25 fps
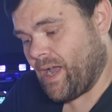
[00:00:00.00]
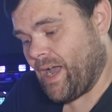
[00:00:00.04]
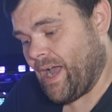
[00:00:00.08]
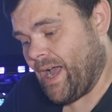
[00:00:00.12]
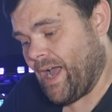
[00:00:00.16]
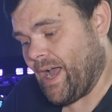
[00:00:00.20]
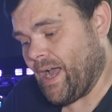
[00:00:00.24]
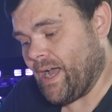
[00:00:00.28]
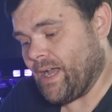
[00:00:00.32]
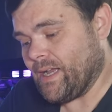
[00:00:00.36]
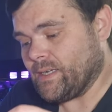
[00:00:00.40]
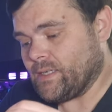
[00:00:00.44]

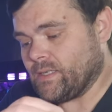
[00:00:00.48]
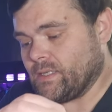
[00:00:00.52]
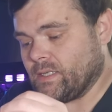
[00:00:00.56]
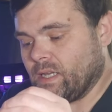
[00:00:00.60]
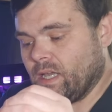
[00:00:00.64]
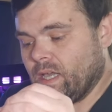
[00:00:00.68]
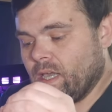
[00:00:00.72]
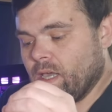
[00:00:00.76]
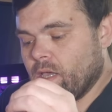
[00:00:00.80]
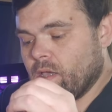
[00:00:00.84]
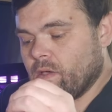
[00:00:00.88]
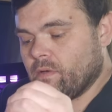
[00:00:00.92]

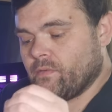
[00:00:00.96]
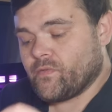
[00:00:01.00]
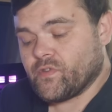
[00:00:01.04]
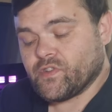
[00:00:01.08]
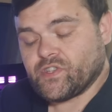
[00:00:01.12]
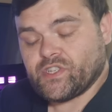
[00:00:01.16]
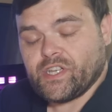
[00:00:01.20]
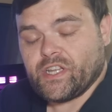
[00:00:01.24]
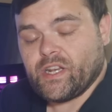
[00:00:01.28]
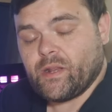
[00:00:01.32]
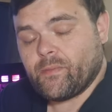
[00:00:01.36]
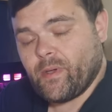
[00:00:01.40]
and for
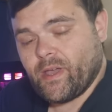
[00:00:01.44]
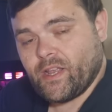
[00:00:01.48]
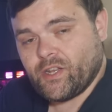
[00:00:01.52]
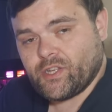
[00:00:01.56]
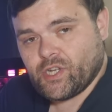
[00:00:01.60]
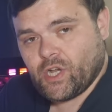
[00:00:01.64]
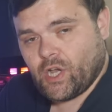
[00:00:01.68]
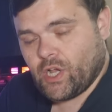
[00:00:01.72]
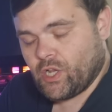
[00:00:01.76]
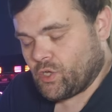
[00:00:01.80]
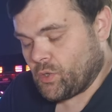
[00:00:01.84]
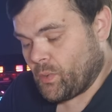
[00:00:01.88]
Cinebench
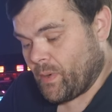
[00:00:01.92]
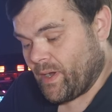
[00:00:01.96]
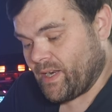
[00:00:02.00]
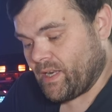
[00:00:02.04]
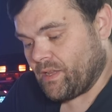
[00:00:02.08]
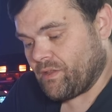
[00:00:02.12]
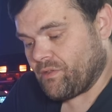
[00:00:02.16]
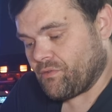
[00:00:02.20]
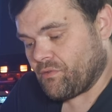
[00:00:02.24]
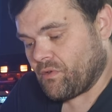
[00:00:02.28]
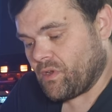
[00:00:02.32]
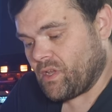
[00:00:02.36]

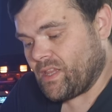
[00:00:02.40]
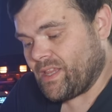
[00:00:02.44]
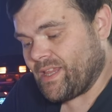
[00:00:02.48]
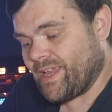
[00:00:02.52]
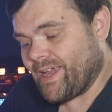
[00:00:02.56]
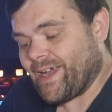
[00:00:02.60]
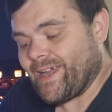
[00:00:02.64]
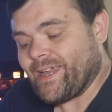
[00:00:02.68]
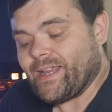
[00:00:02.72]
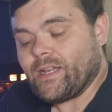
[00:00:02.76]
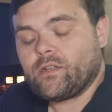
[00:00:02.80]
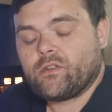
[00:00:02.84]
R23,
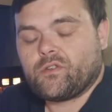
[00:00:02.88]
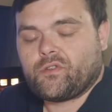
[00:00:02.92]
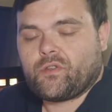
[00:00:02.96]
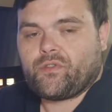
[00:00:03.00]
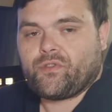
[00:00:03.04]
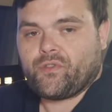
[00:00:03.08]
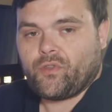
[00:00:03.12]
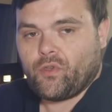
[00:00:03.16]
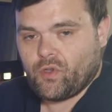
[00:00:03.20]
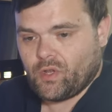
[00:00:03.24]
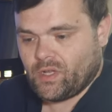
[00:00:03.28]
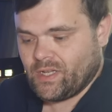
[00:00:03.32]
the idles are
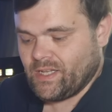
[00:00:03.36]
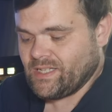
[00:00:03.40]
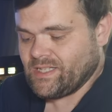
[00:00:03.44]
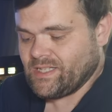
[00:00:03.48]
30